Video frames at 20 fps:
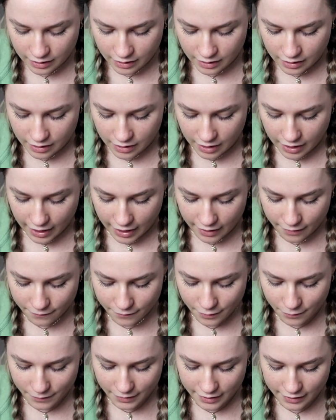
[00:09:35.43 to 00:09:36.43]
I don't
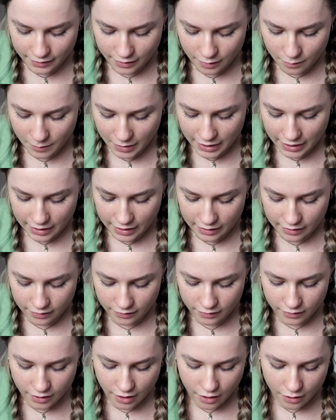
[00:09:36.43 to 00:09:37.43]
know what this could be,
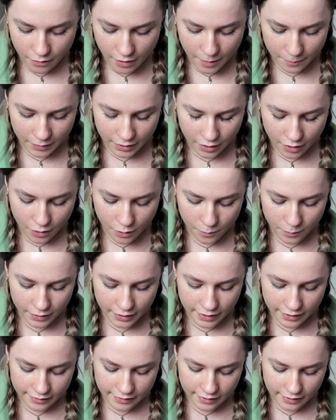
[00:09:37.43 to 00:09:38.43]
so I'm gonna open
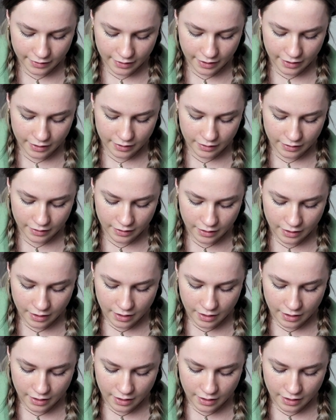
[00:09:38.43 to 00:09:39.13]
this, and then